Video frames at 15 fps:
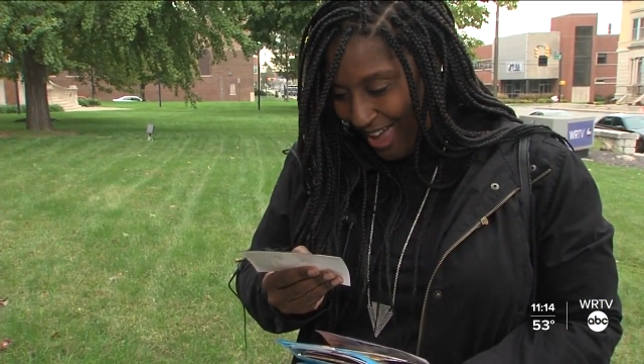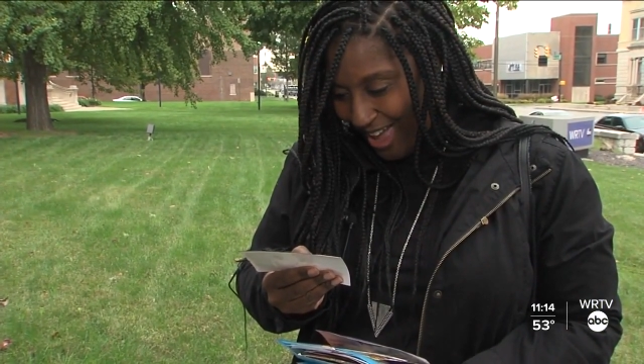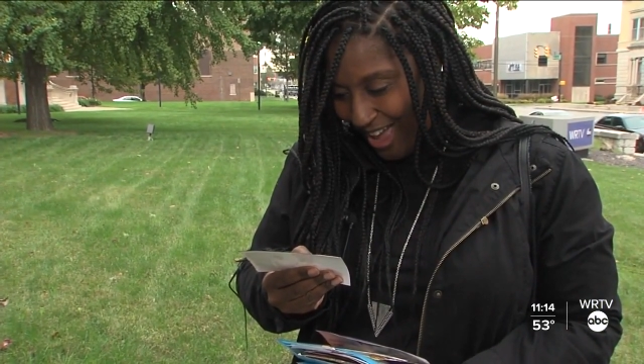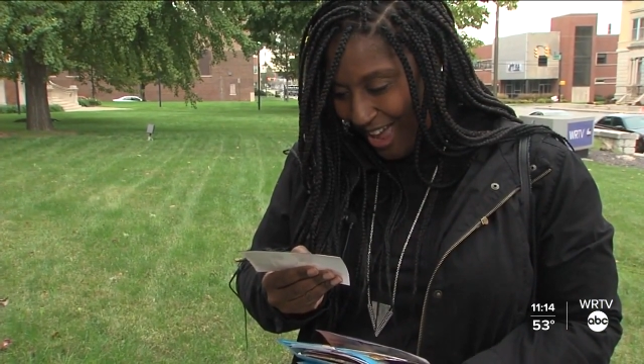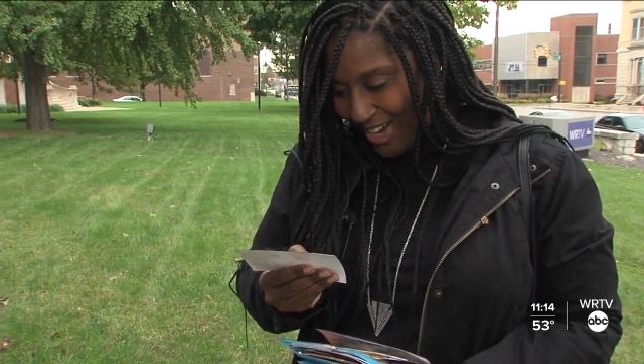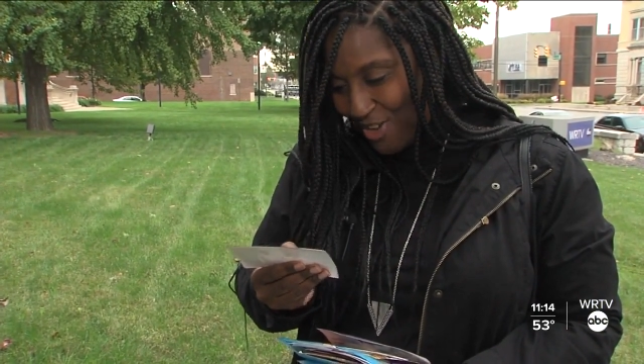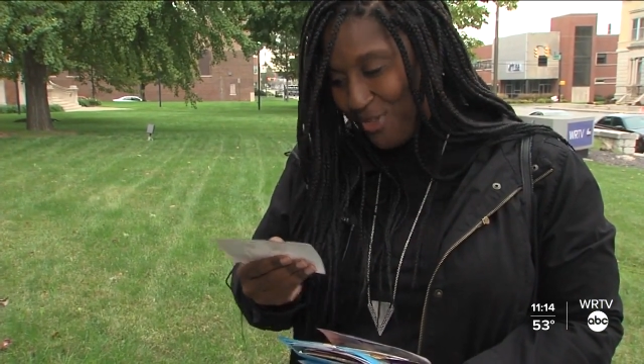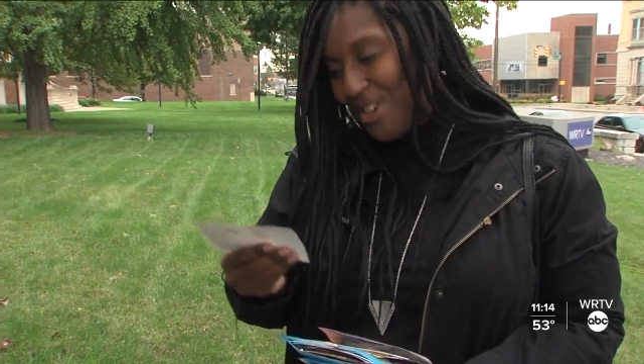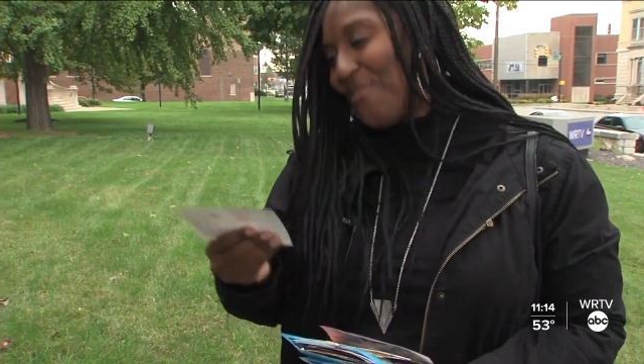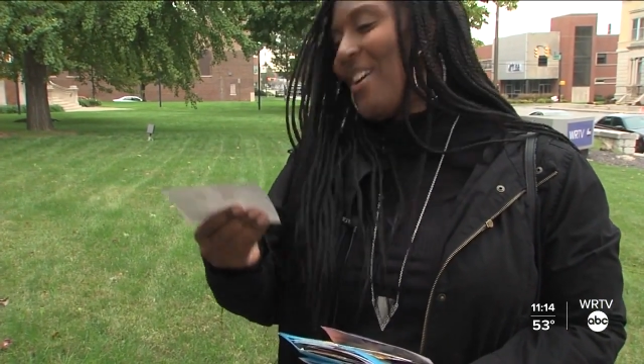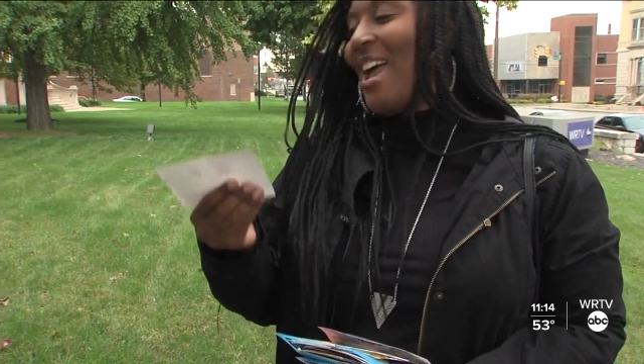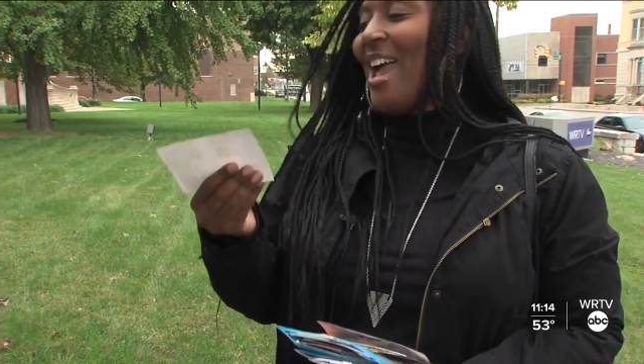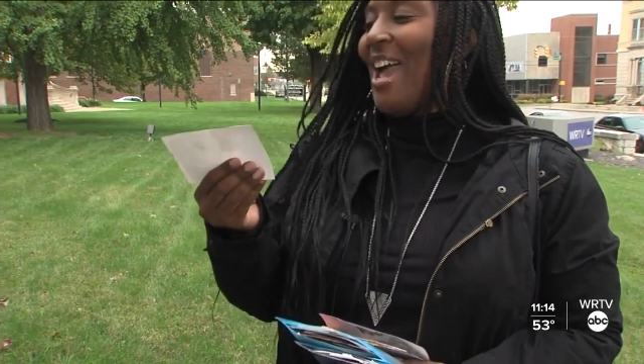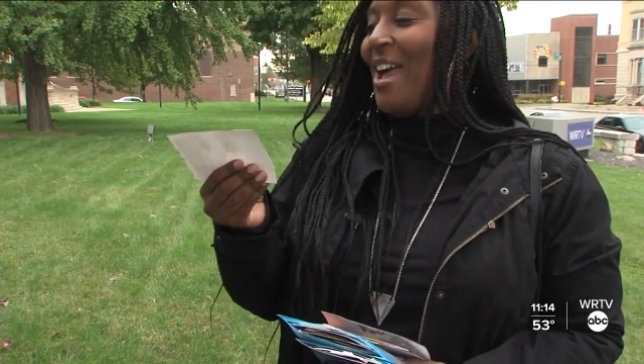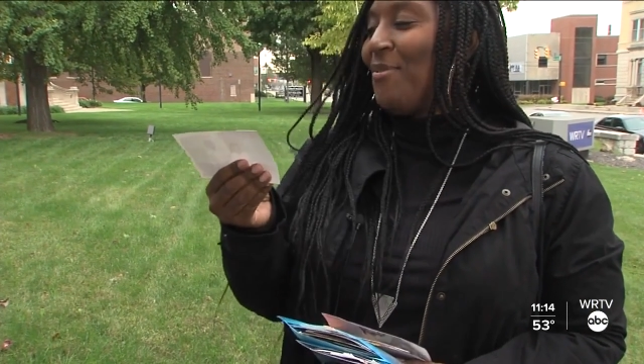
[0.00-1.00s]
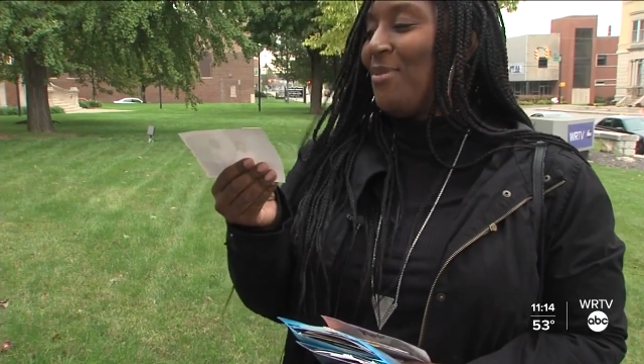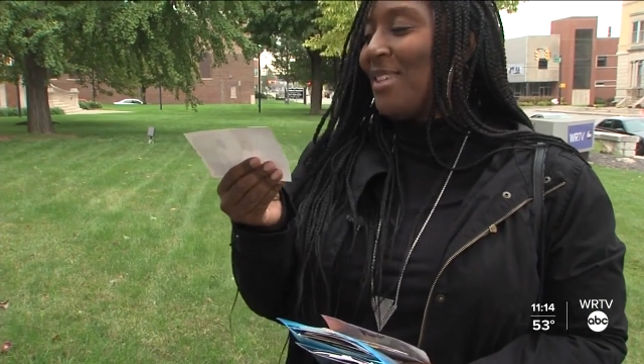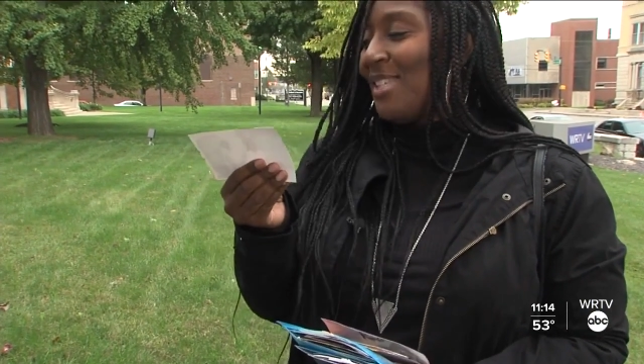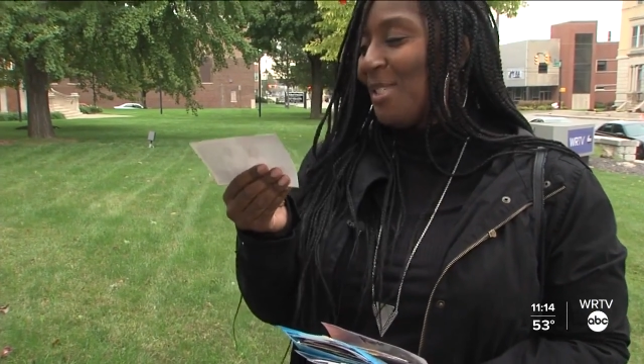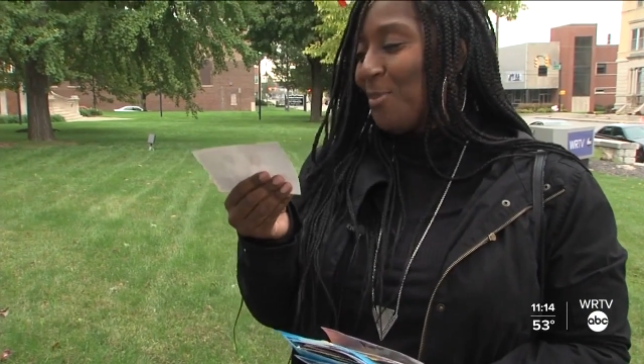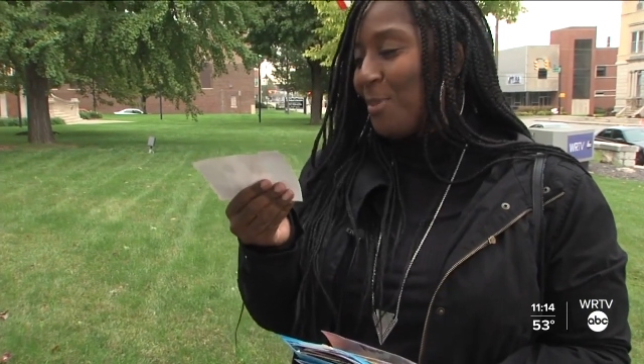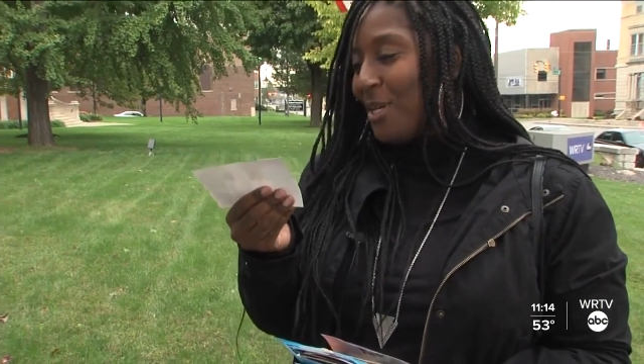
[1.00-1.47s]
I don't even have
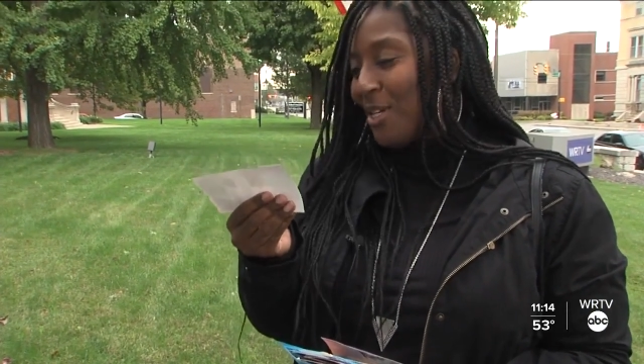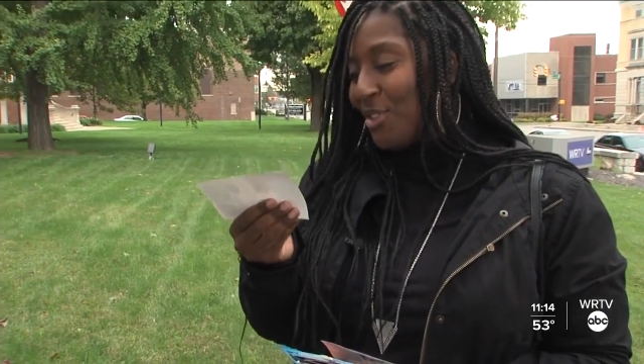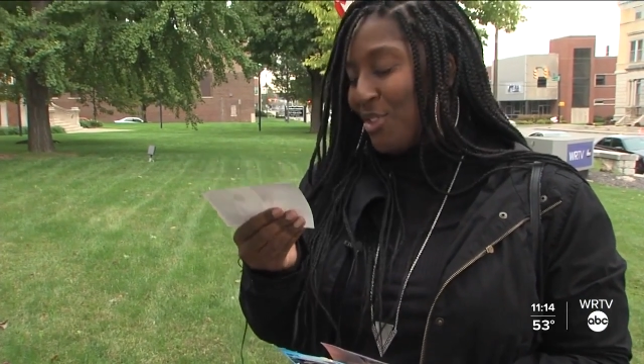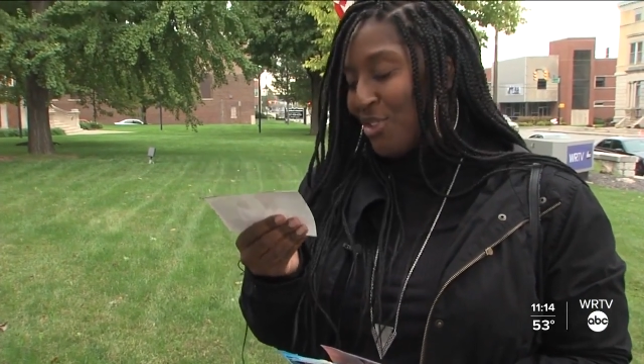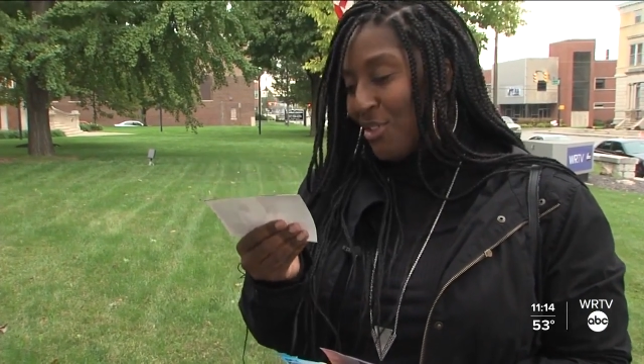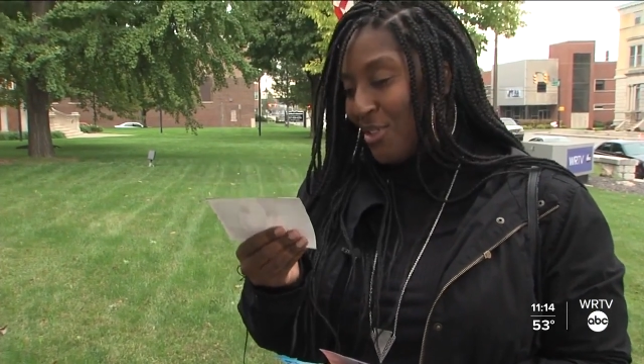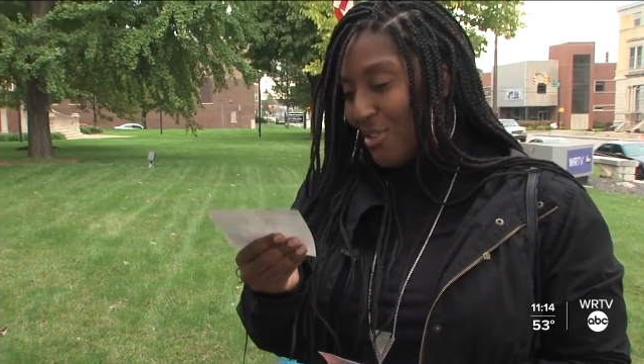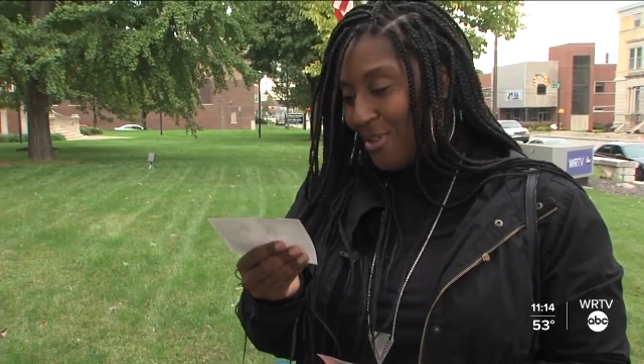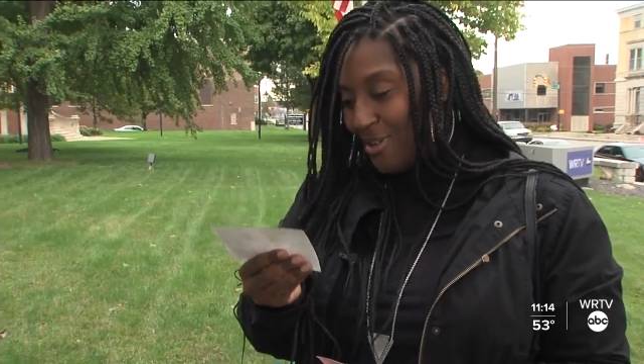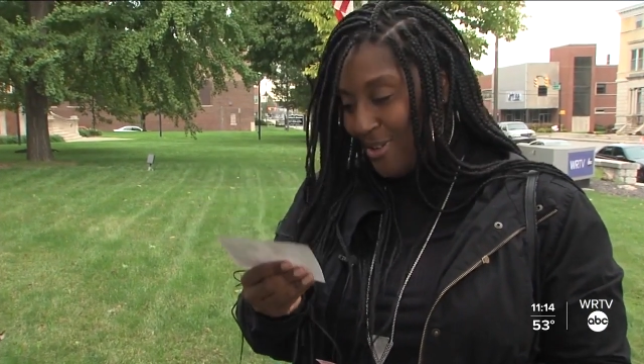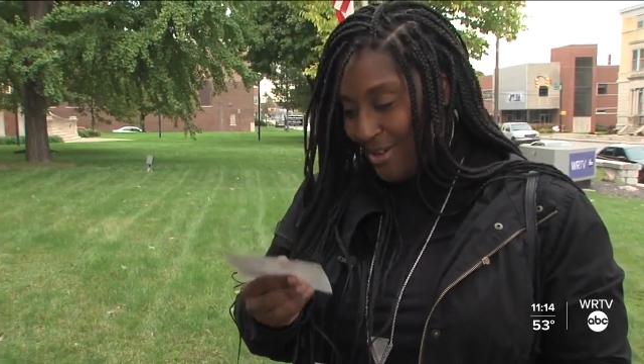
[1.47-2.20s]
this picture.